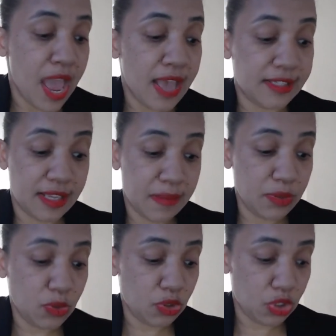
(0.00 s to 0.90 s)
Instead of it
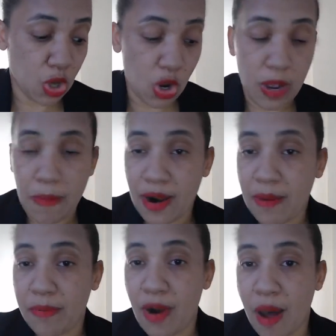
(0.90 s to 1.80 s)
to talk about a
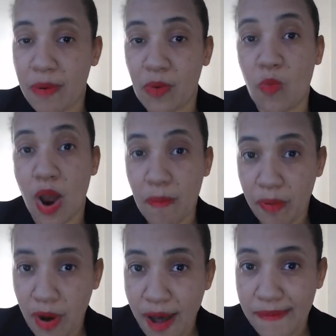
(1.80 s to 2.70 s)
problem, one
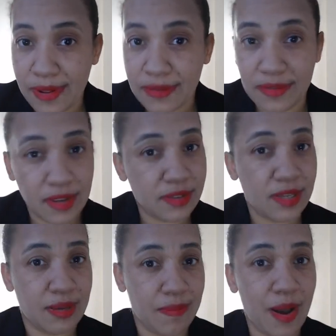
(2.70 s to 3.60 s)
problem, don't
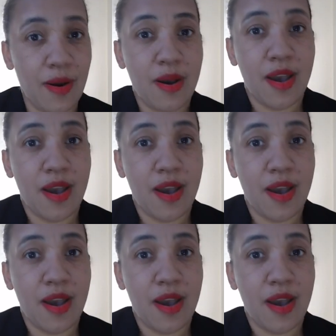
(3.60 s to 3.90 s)
talk about